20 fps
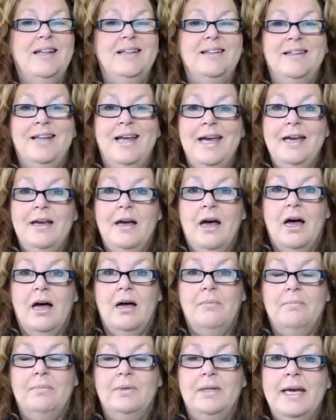
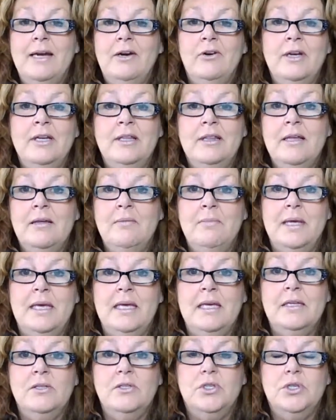layering them
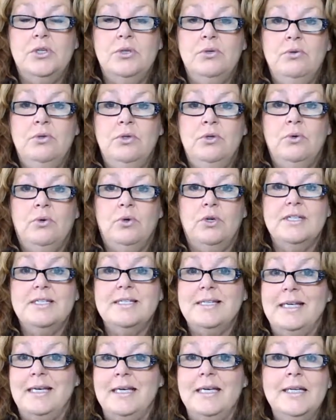into your
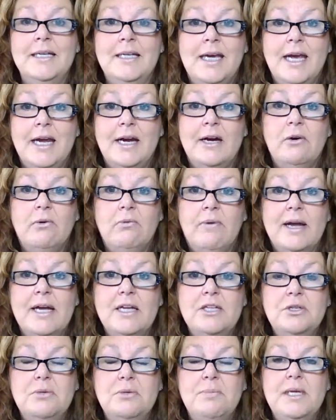skincare
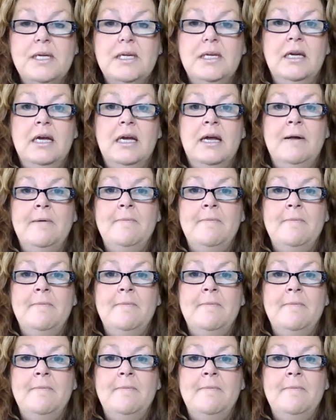regimen.